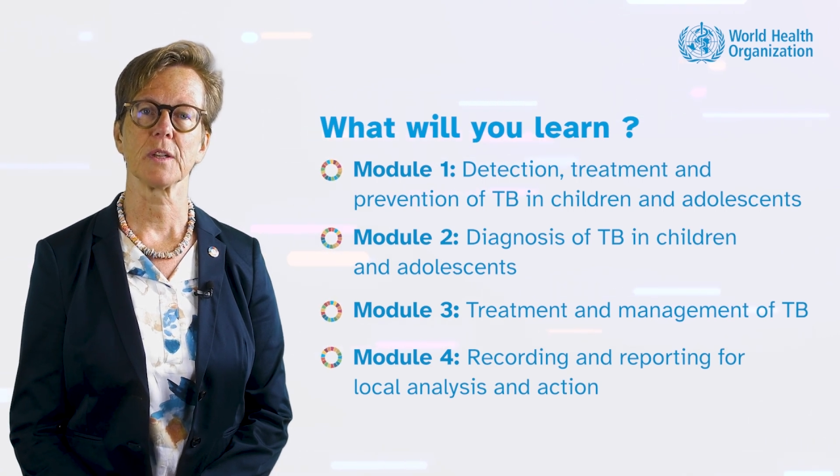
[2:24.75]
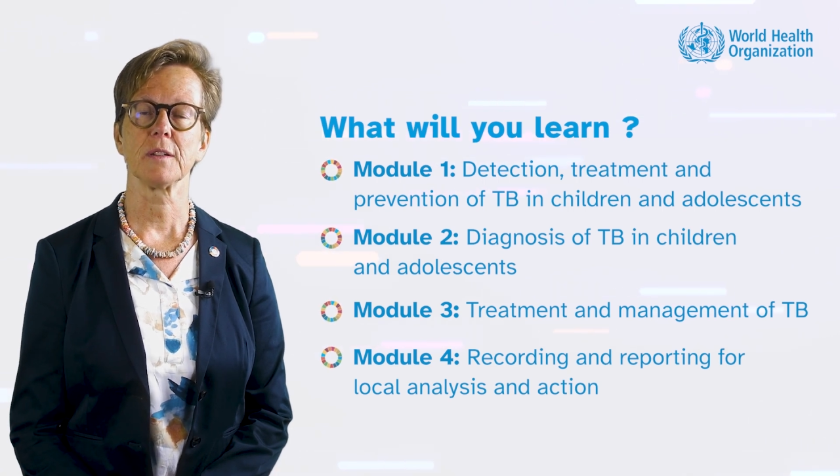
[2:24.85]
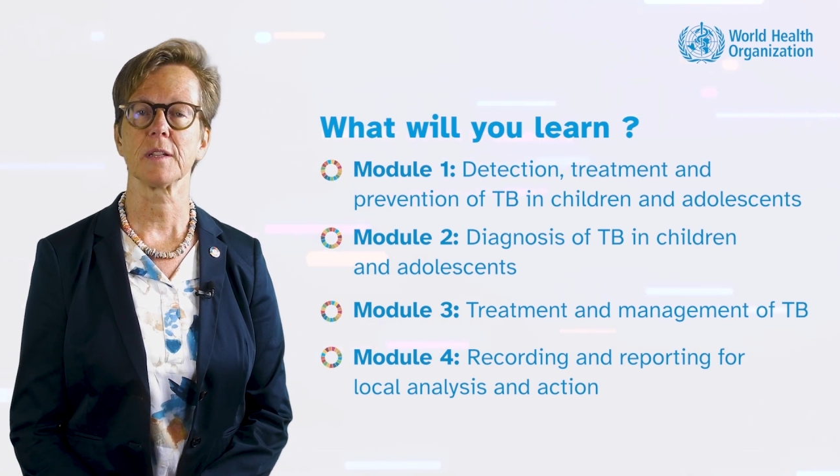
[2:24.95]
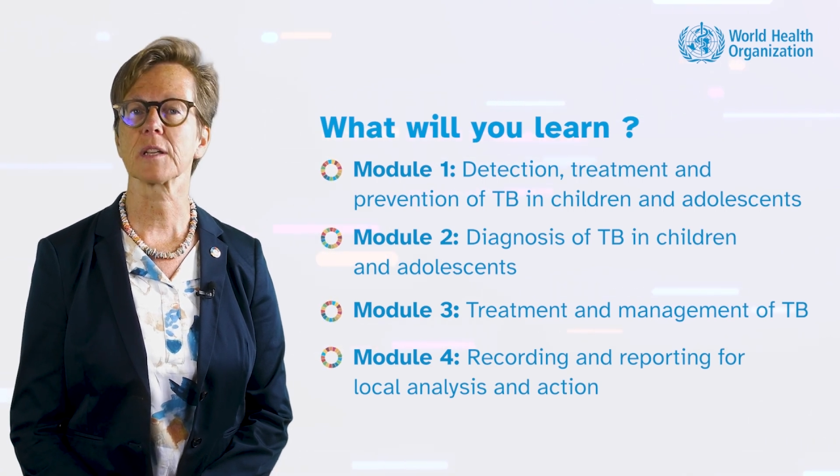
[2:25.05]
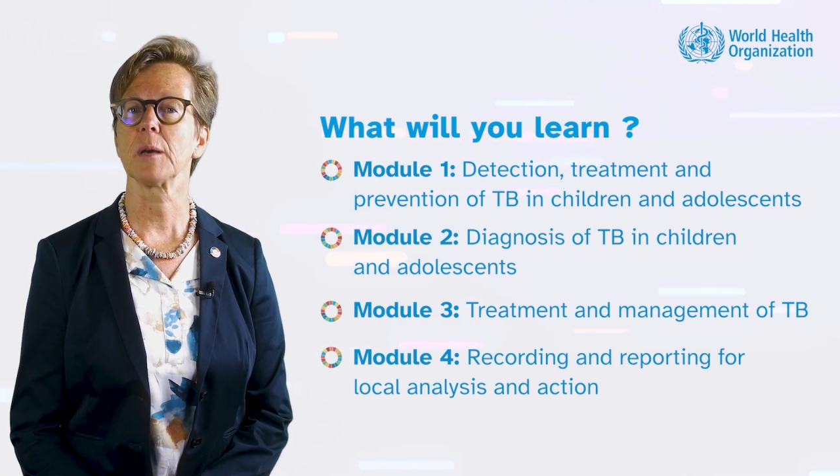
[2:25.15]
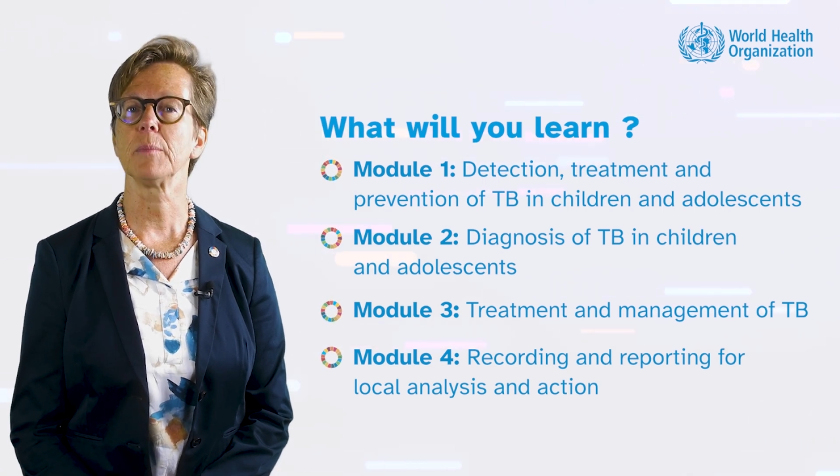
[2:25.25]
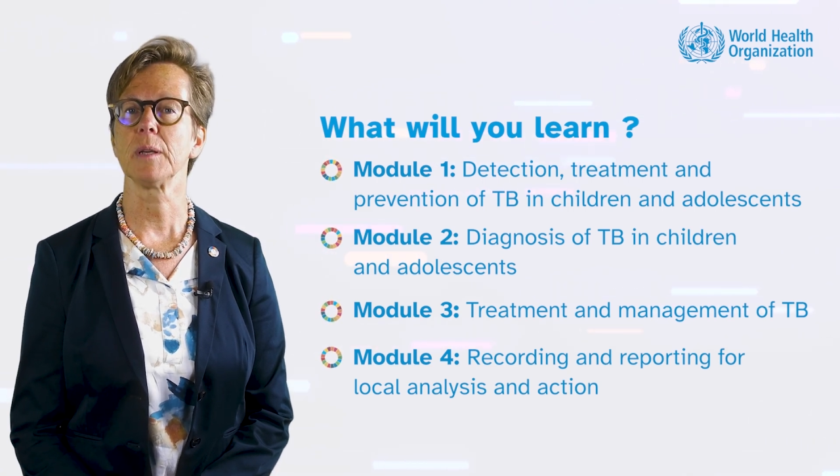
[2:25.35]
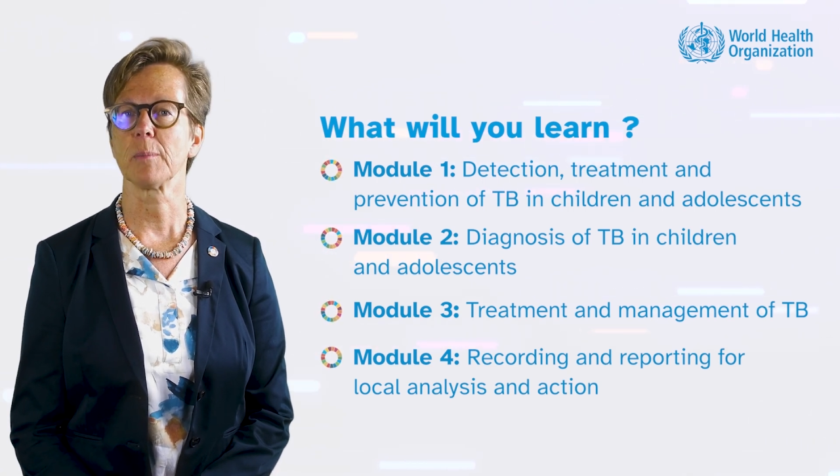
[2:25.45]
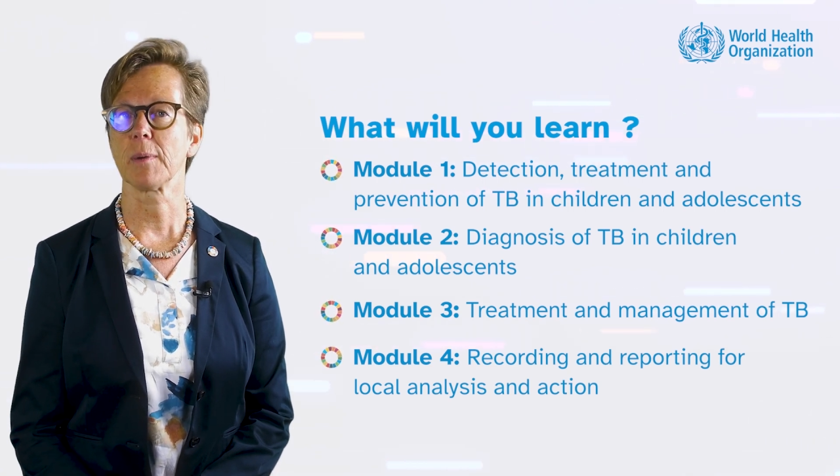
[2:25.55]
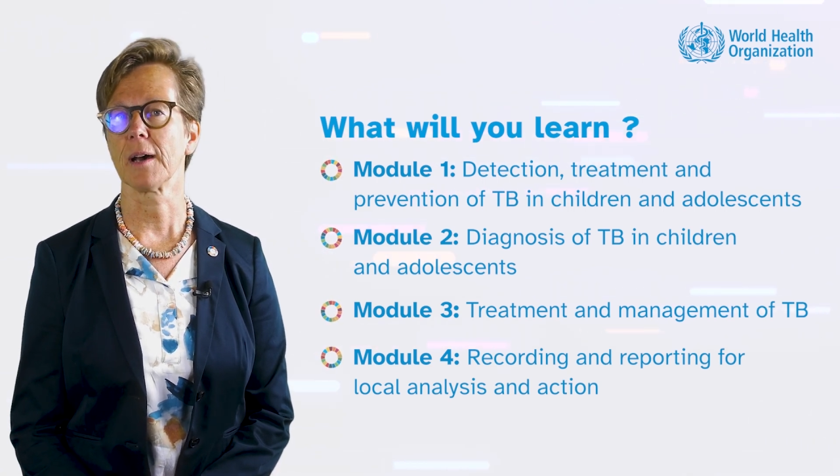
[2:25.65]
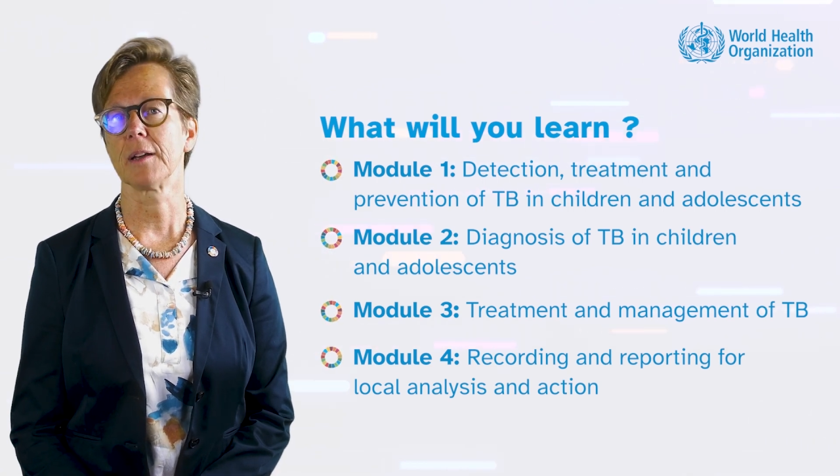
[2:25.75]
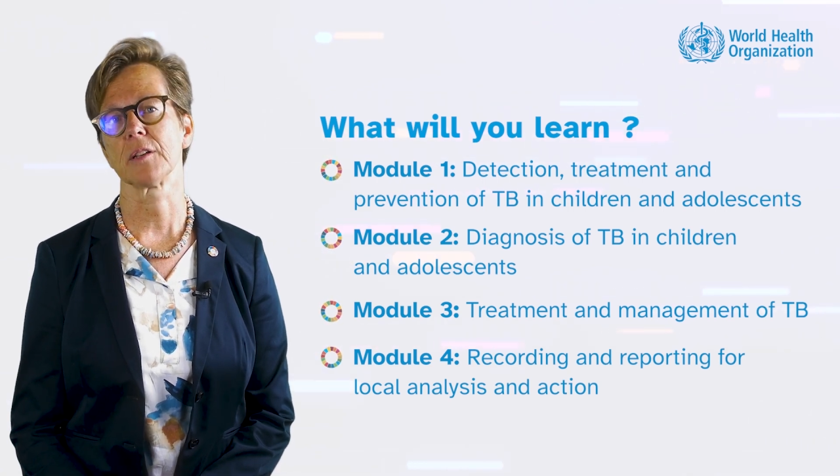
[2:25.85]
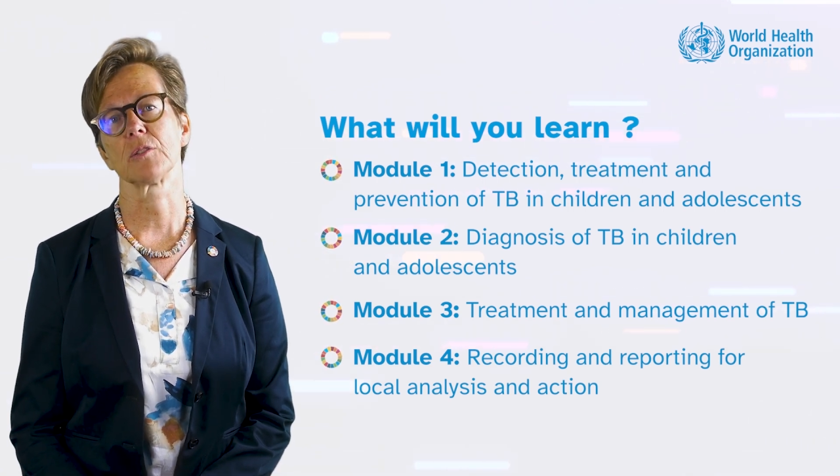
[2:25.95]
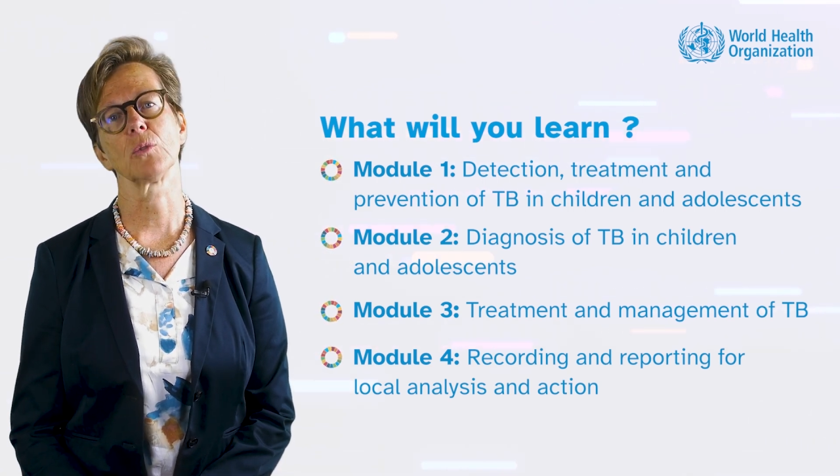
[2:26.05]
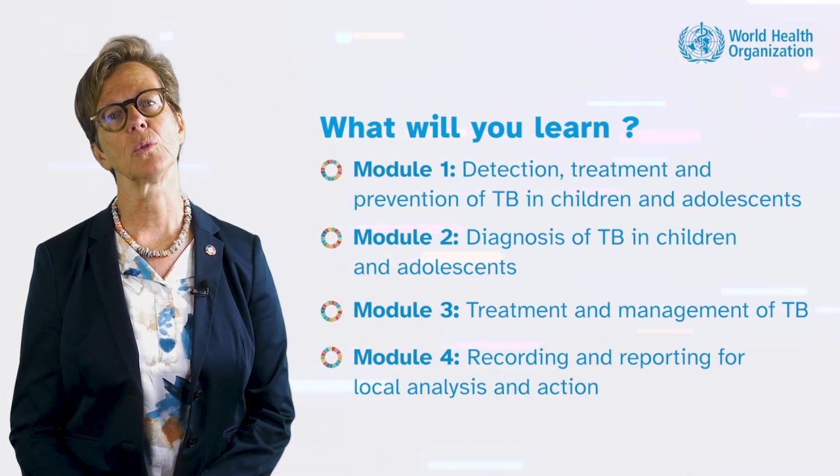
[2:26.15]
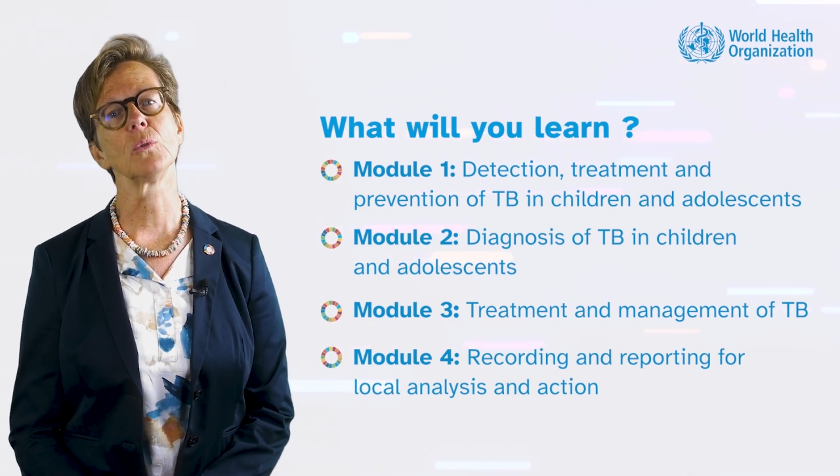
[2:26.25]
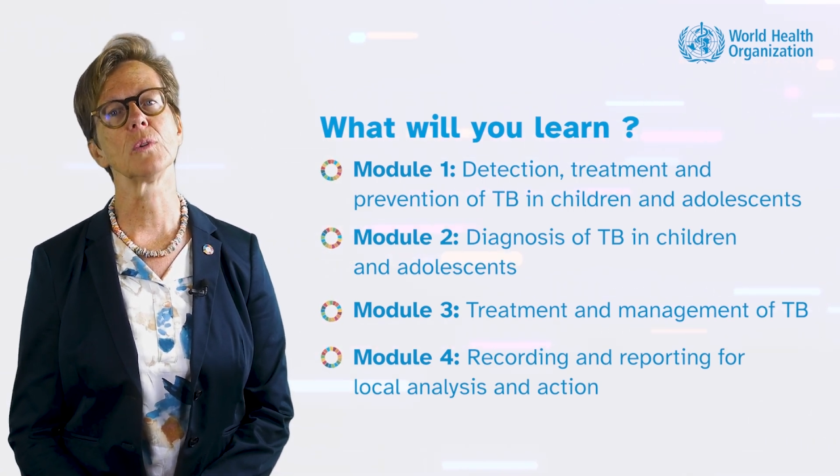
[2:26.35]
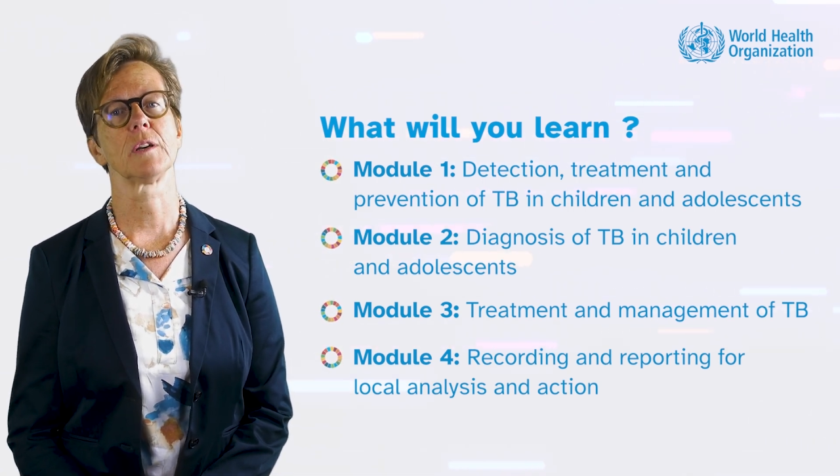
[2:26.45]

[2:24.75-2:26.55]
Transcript: that can be applied at all